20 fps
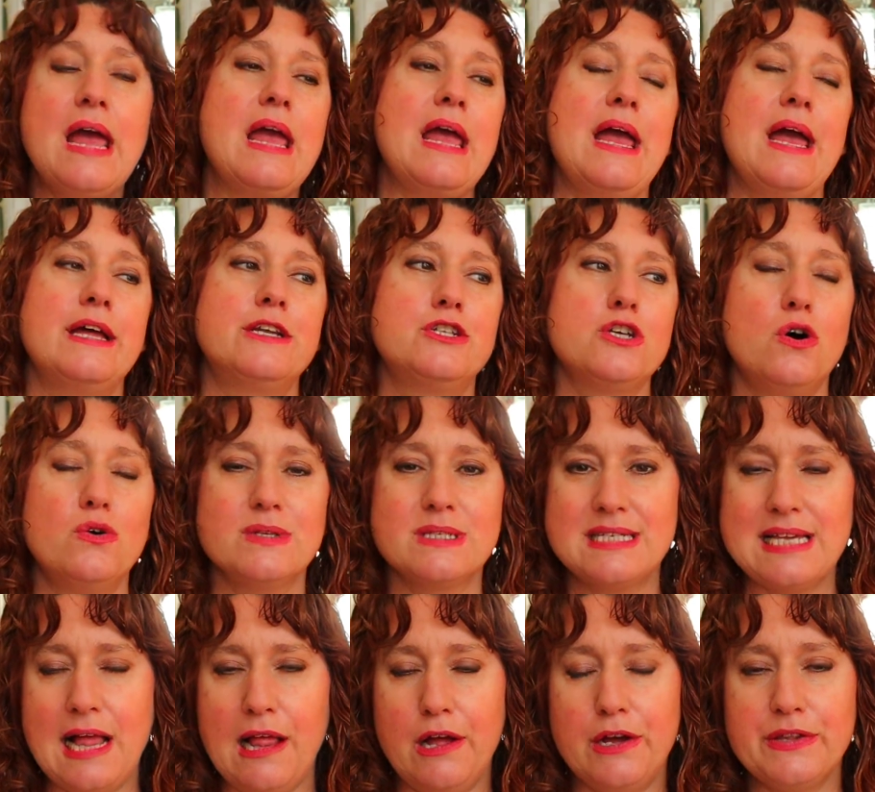And don't
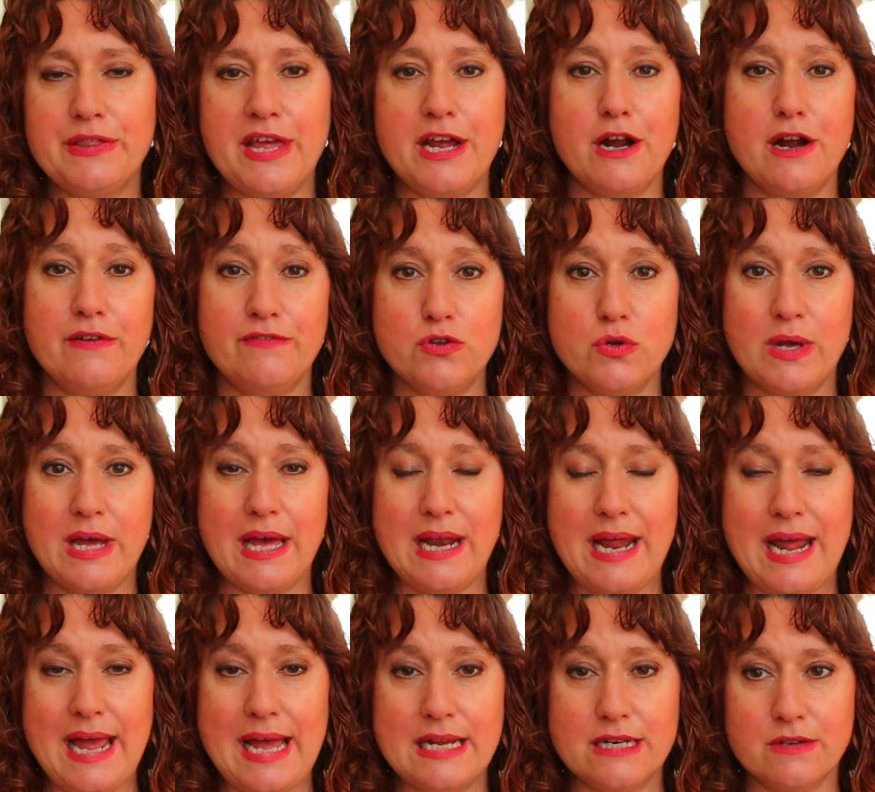sell on there if you
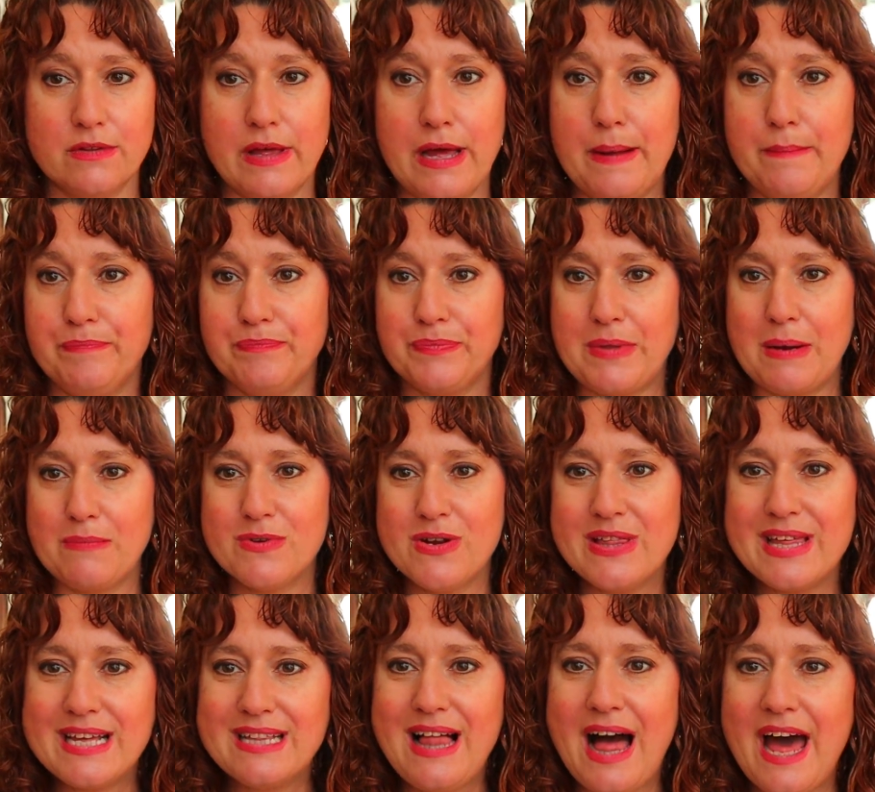can't handle it. I'm
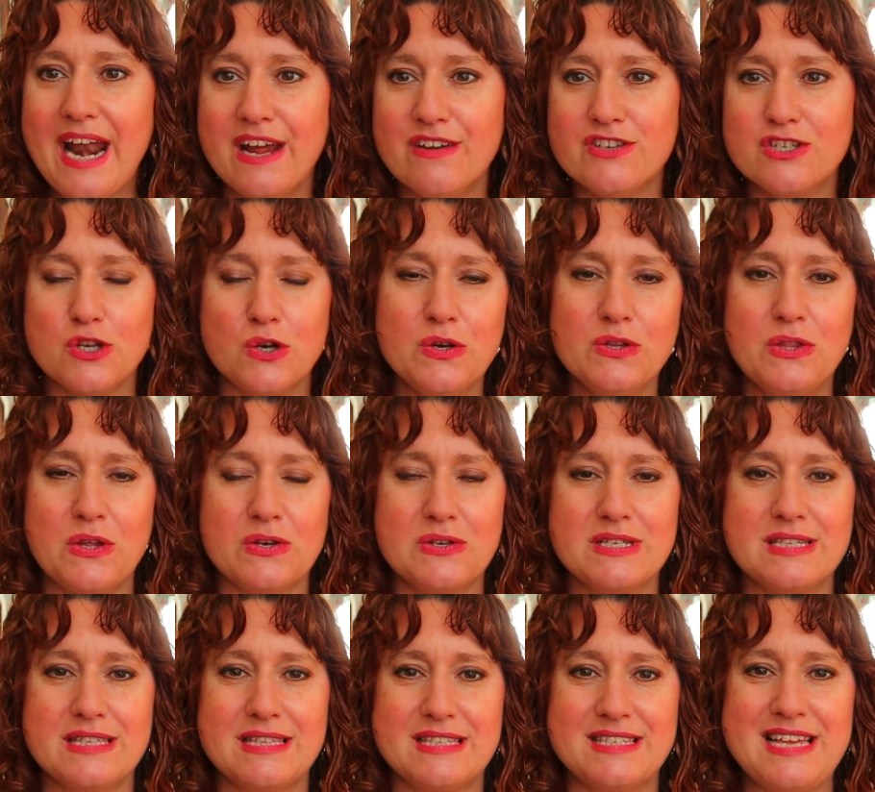really glad I sold
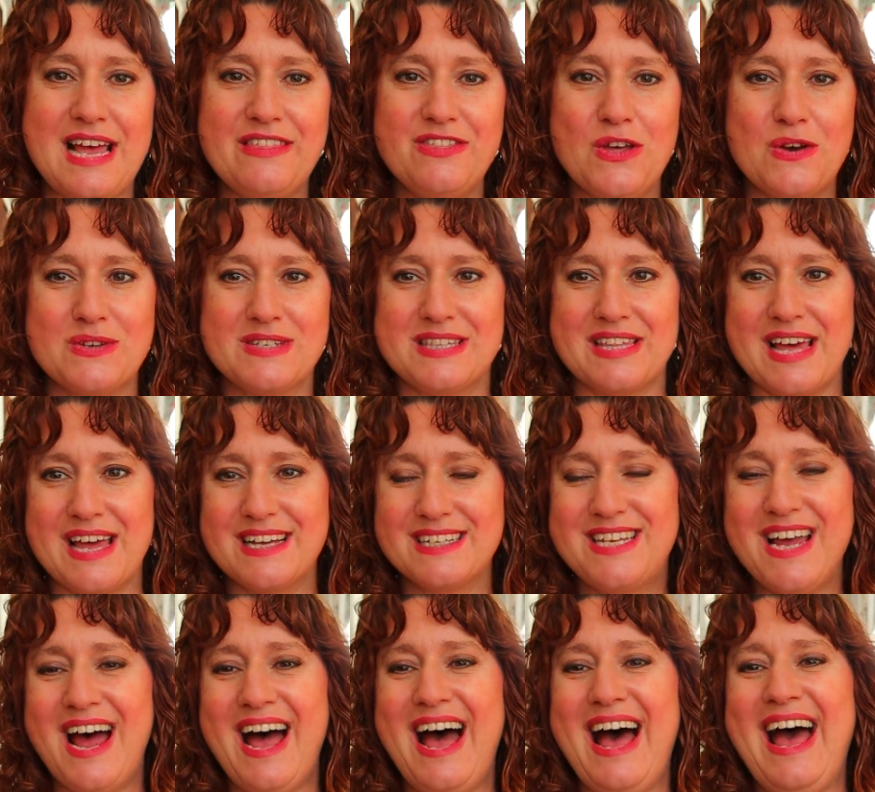those, said those
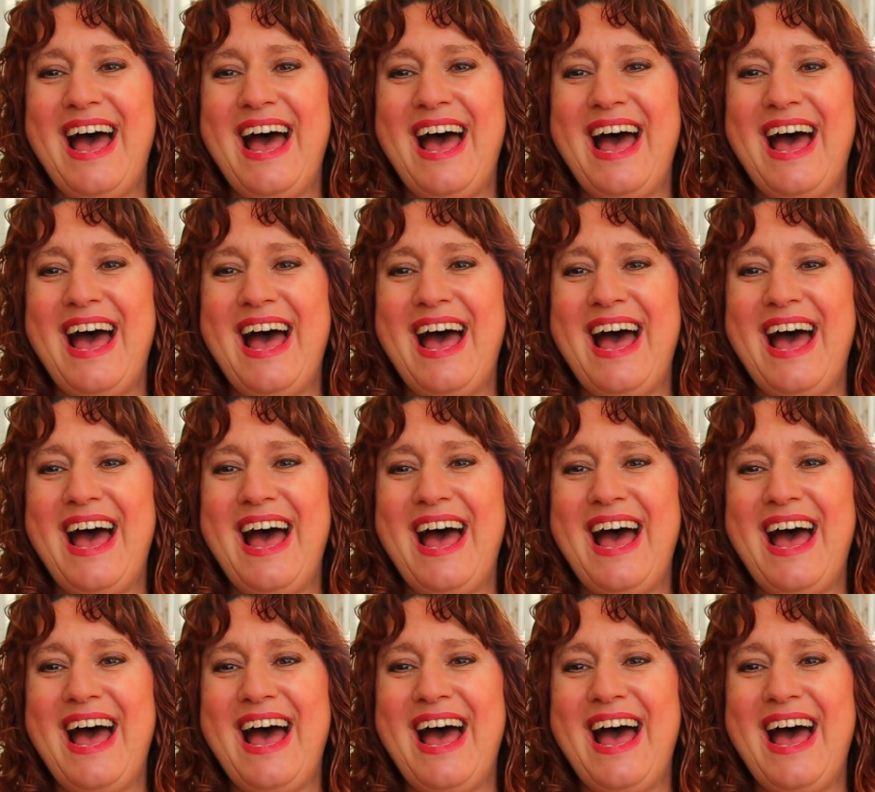things.